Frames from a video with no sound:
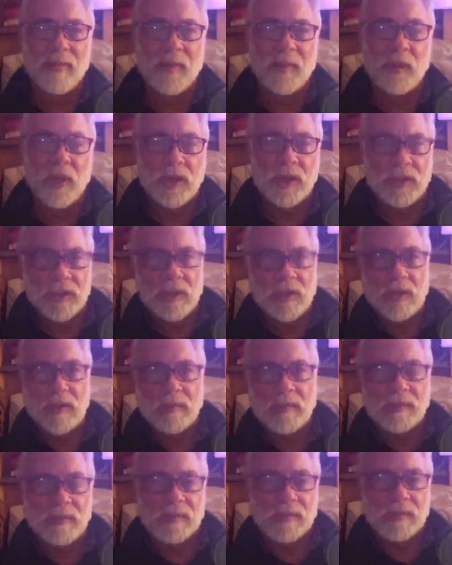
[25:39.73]
just to
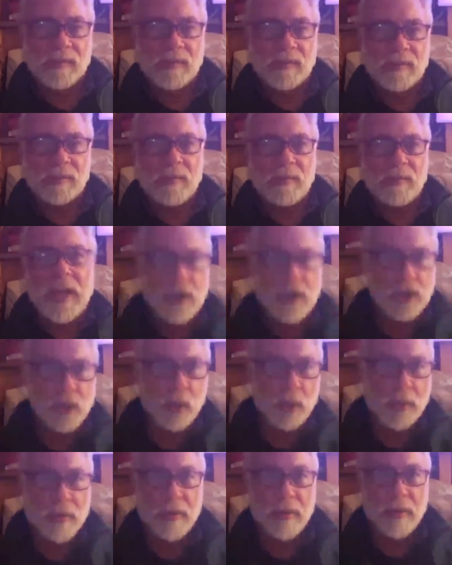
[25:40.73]
make
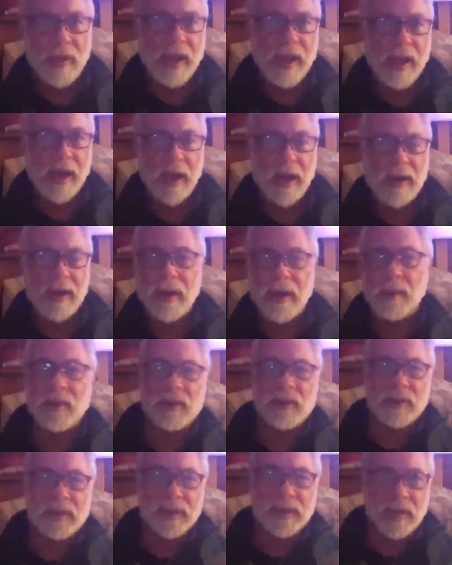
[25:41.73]
sure they're there. And it
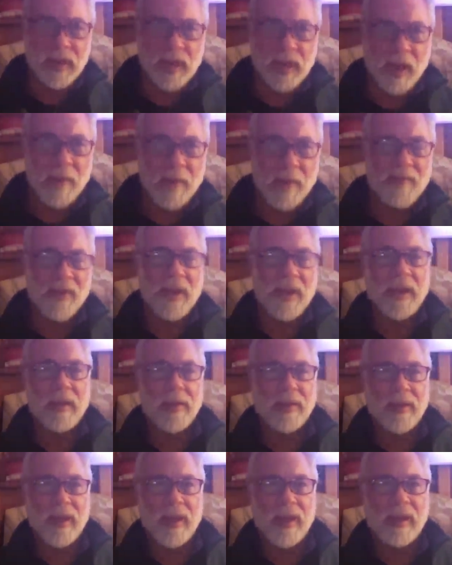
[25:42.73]
was a, a comforting
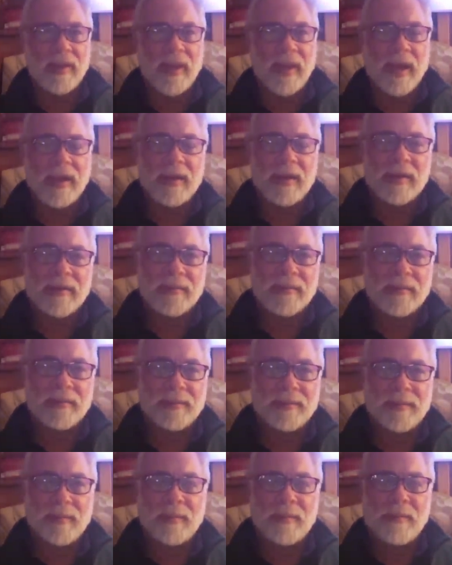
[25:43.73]
thing that
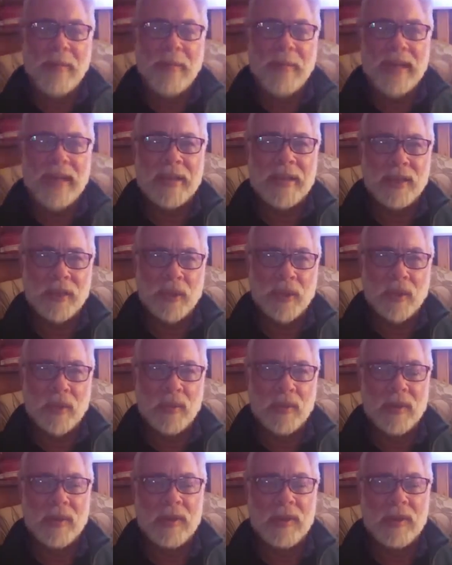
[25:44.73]
men do